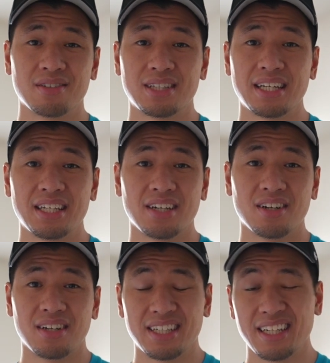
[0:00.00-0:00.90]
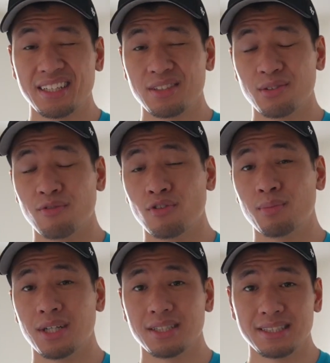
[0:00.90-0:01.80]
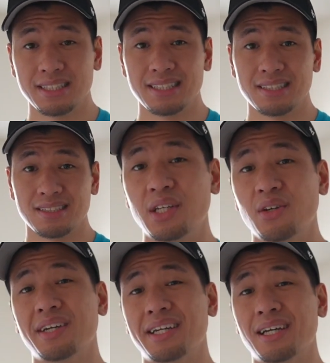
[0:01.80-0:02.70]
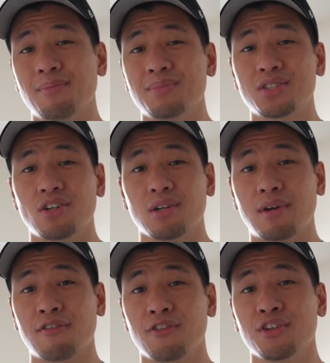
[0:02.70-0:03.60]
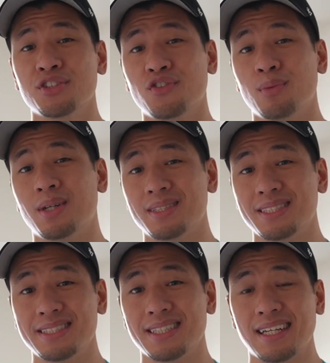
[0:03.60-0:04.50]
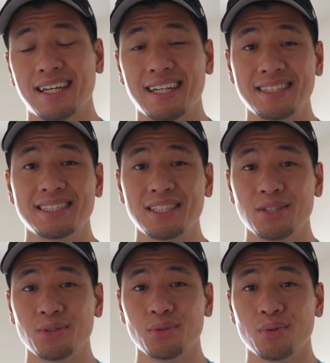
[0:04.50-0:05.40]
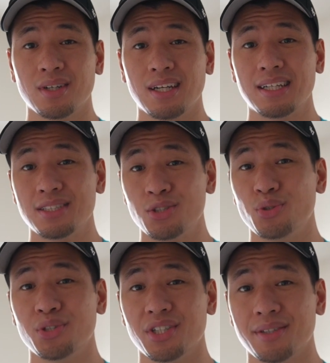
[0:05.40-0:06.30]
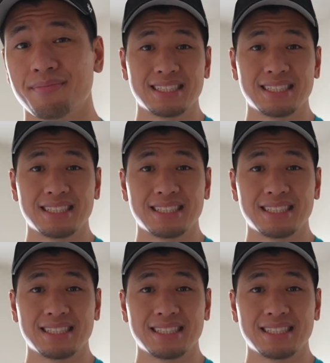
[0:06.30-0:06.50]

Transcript: out that year and getting into the football season. Here I am starting my first football season as a junior.